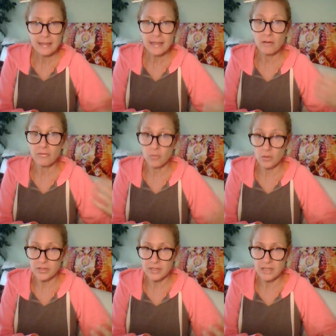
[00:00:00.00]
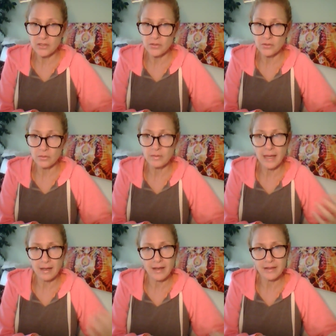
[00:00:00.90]
Now forced into
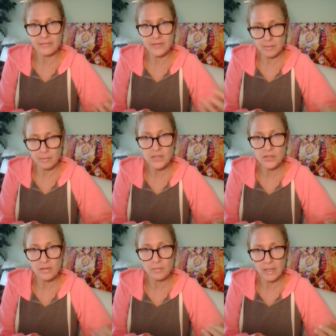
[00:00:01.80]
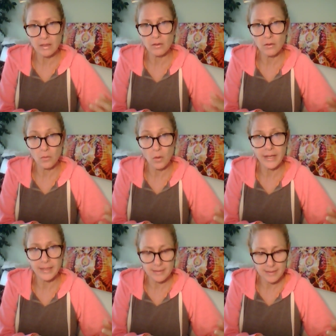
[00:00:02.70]
that kind of submission of being
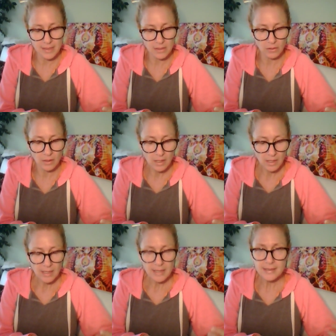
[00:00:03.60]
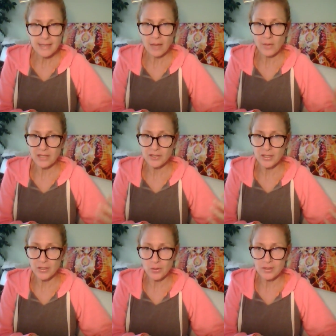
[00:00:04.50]
quiet and still, is now
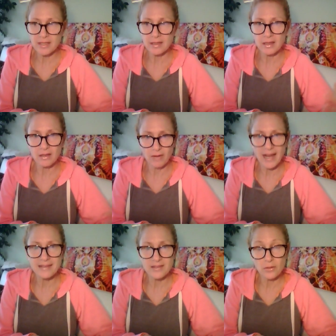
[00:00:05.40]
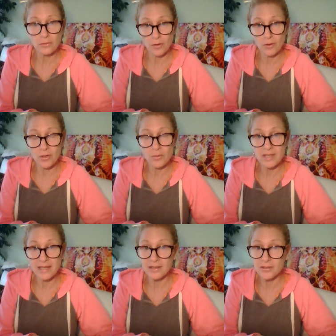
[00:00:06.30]
actually noticing that the grass is overgrown, no
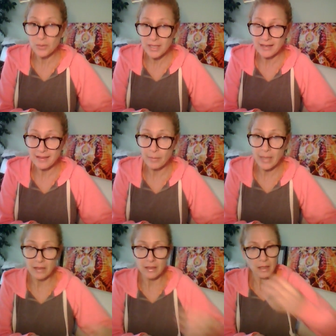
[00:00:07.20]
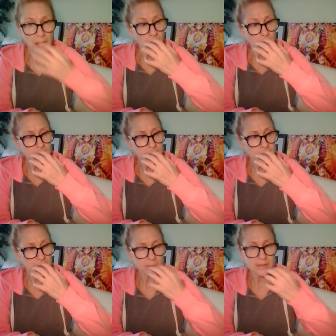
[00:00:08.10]
one's any, doing anything about it, but then
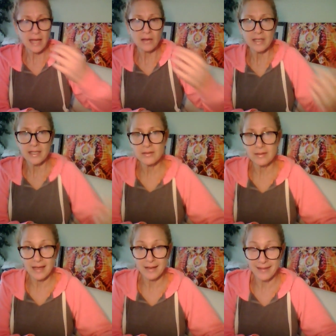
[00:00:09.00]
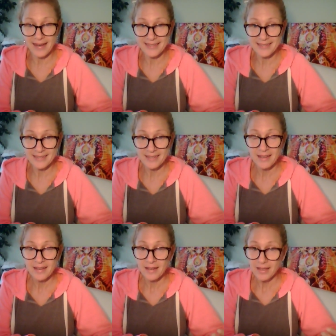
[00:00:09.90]
when he goes out into that grass,
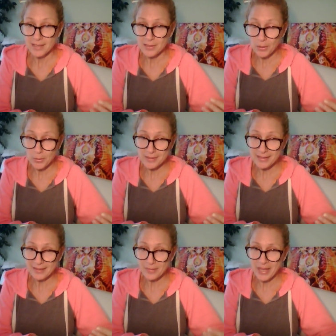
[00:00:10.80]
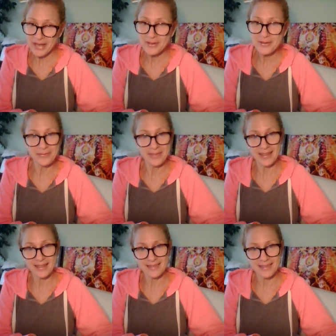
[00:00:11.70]
he's noticing the pairs of
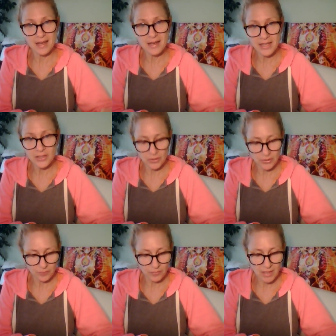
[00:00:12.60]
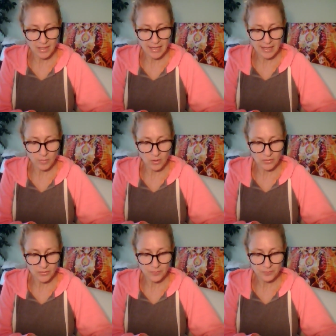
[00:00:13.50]
things and nature and the animals.